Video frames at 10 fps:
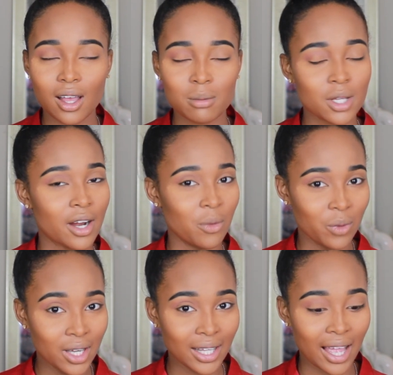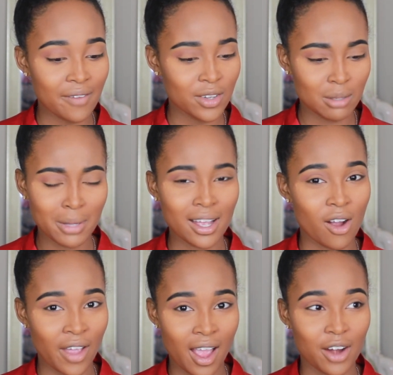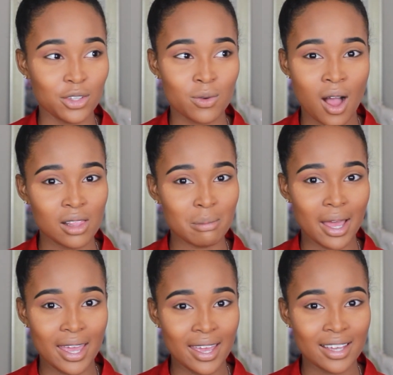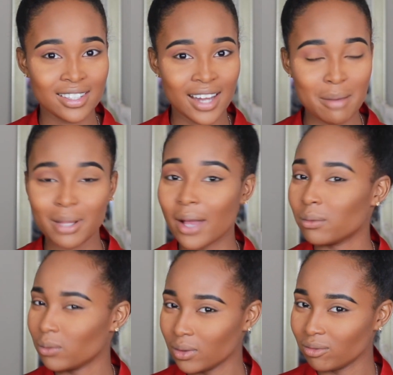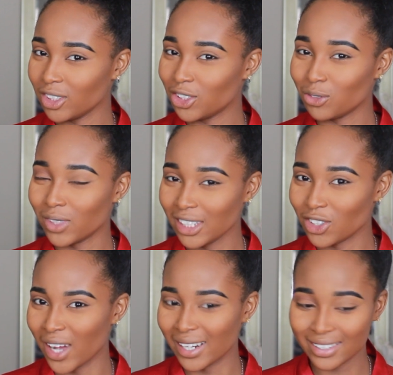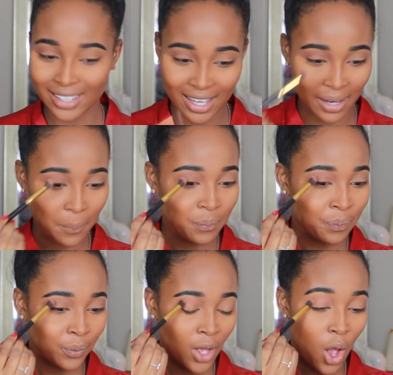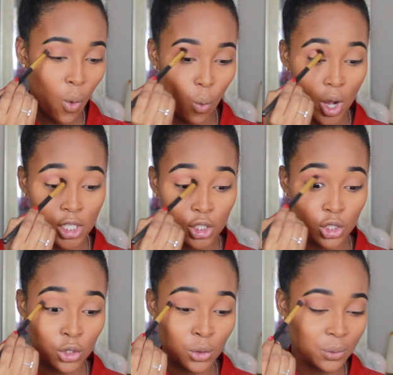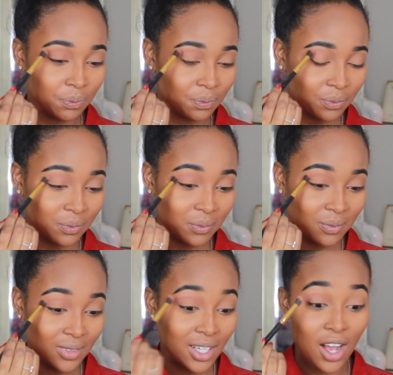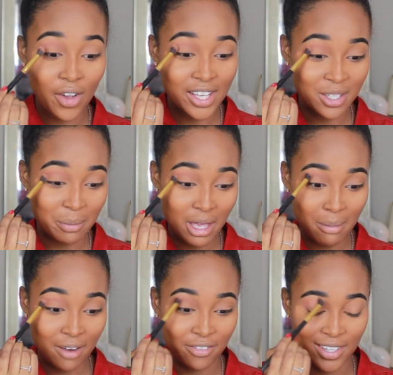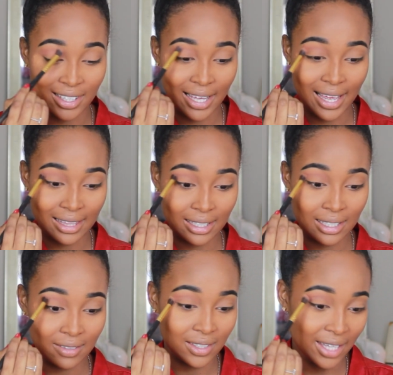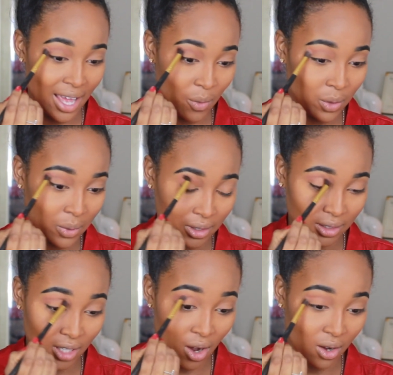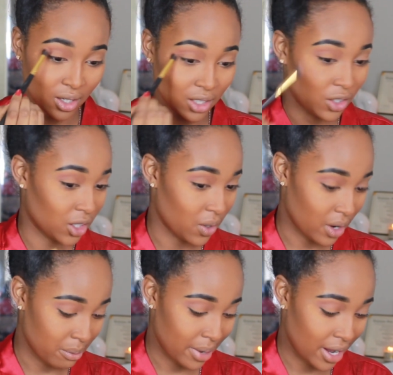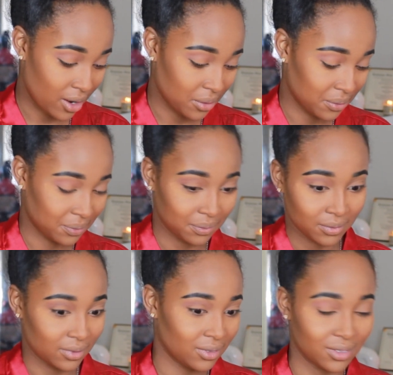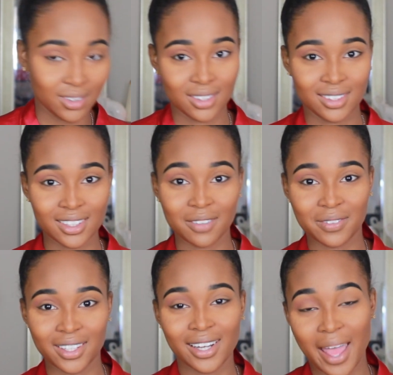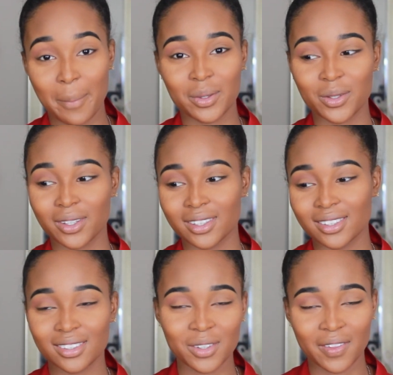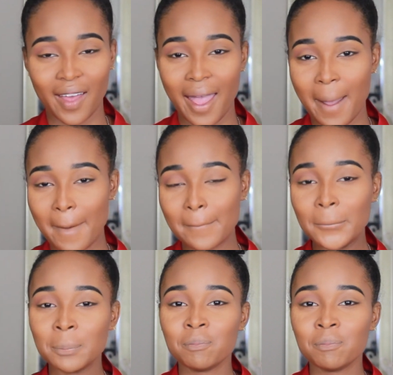I'm sorry, what? Like, I felt, I'm like, okay, are you calling my head shape? Like, what you really trying to say? One dude, okay, so me and my friend, like, at the end of the day, we would talk, you know, about the stuff that happened on the app.